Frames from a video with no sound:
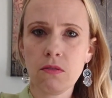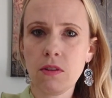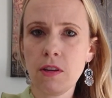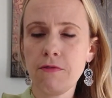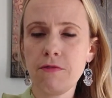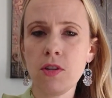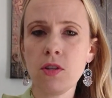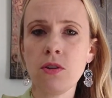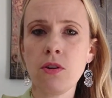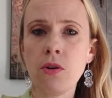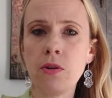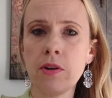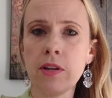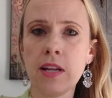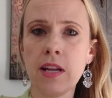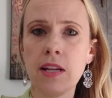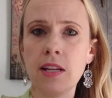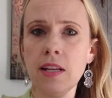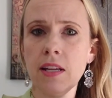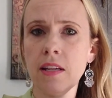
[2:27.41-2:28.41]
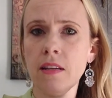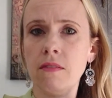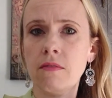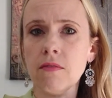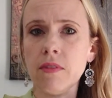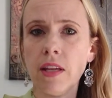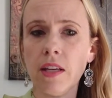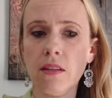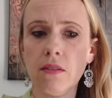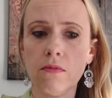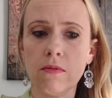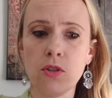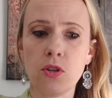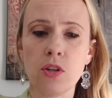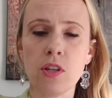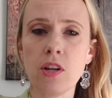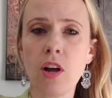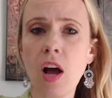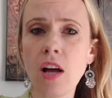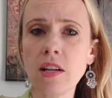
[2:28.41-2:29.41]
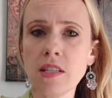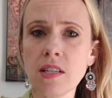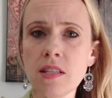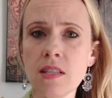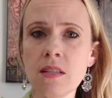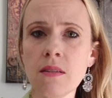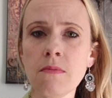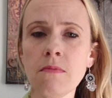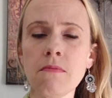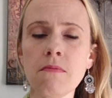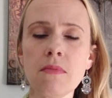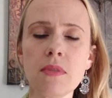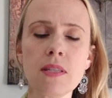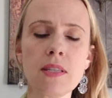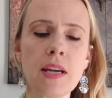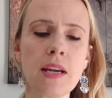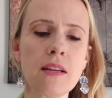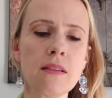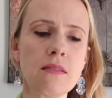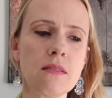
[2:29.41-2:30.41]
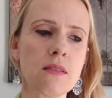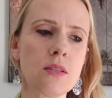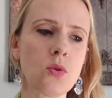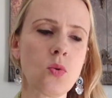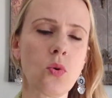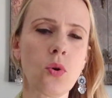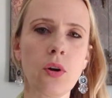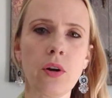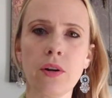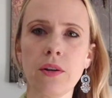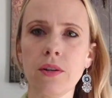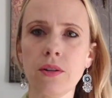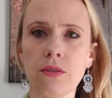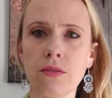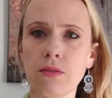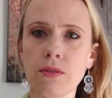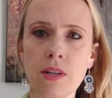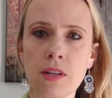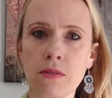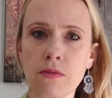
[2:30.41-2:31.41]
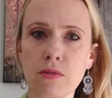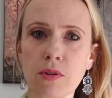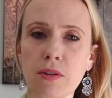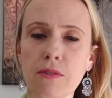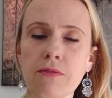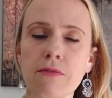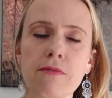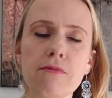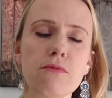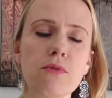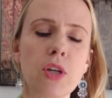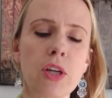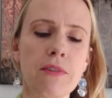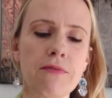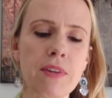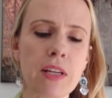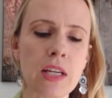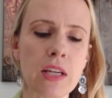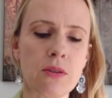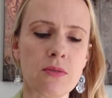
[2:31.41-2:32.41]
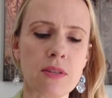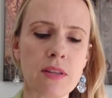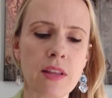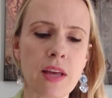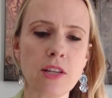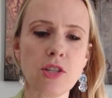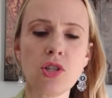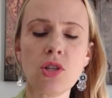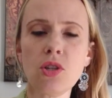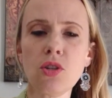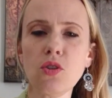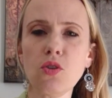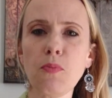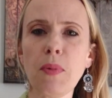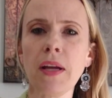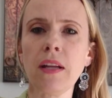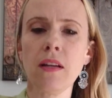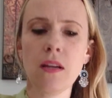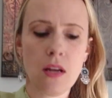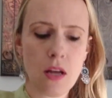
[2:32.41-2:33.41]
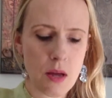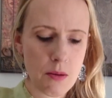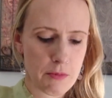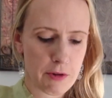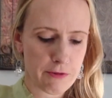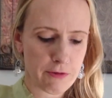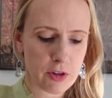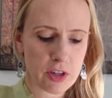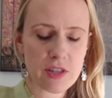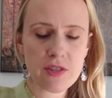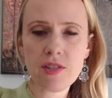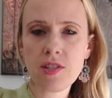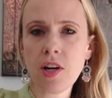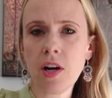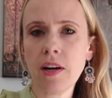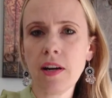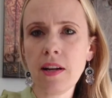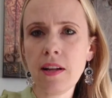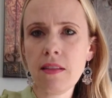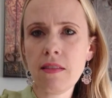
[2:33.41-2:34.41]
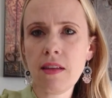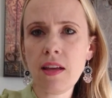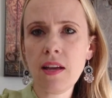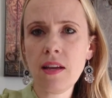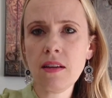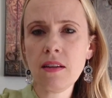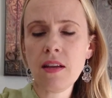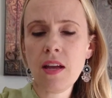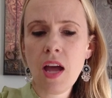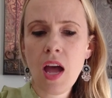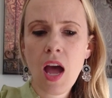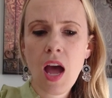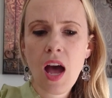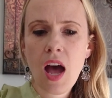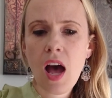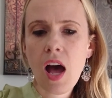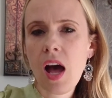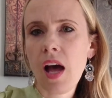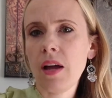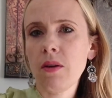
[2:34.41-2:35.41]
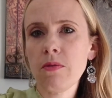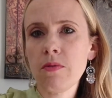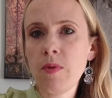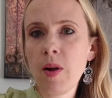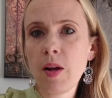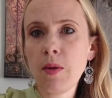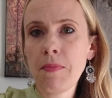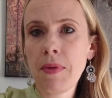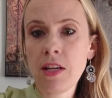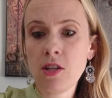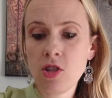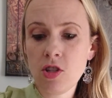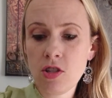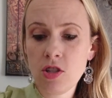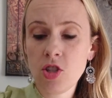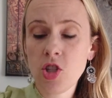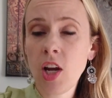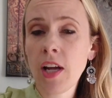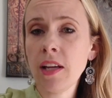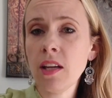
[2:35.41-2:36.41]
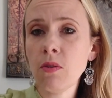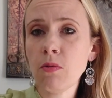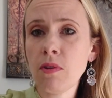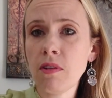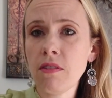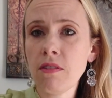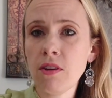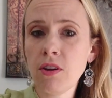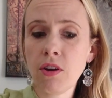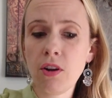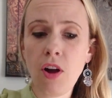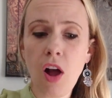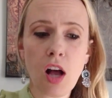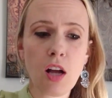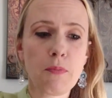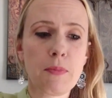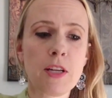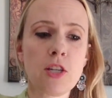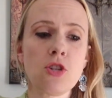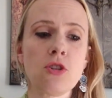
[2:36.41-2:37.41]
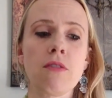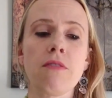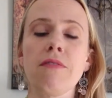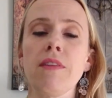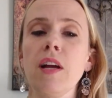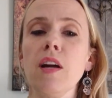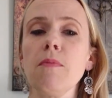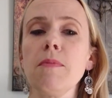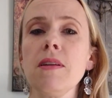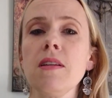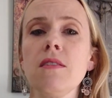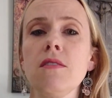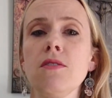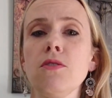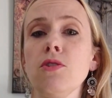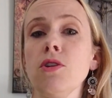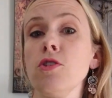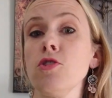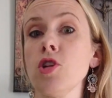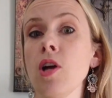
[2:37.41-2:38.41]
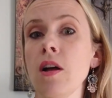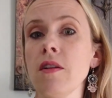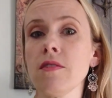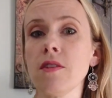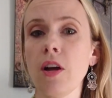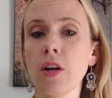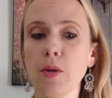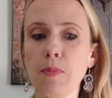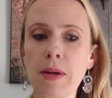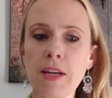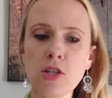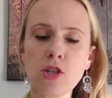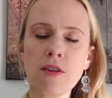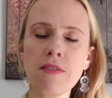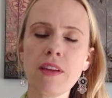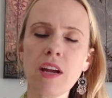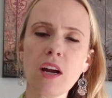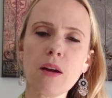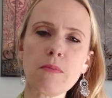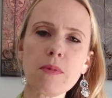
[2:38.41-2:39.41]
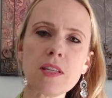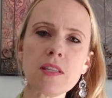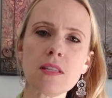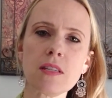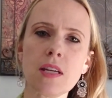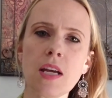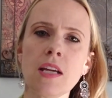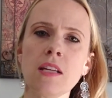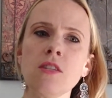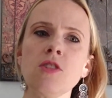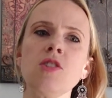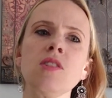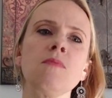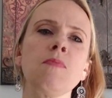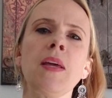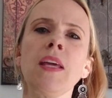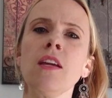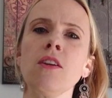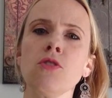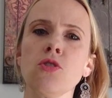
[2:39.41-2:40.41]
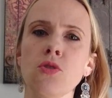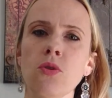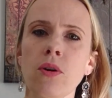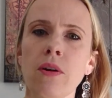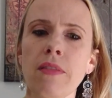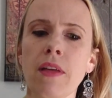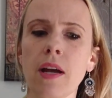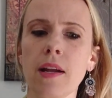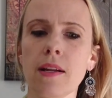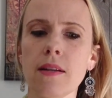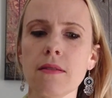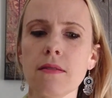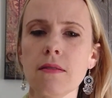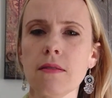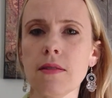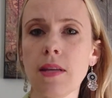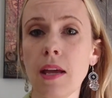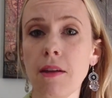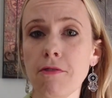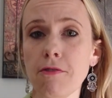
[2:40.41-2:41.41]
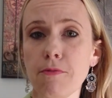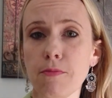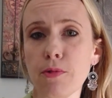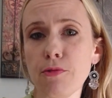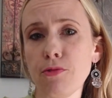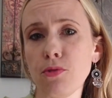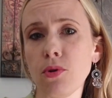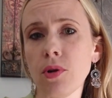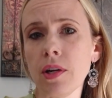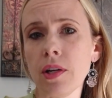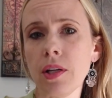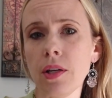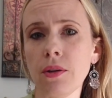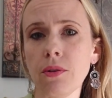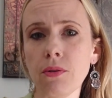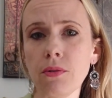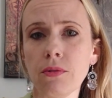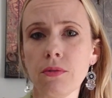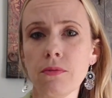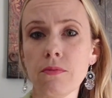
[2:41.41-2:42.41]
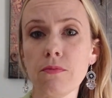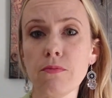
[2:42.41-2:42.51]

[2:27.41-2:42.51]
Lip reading: if you go into any like good autism sites, or you can look at videos in that too. But before you start anything, I would recommend just checking with your occupational therapist or your child's occupational therapist and just making sure that it's safe before you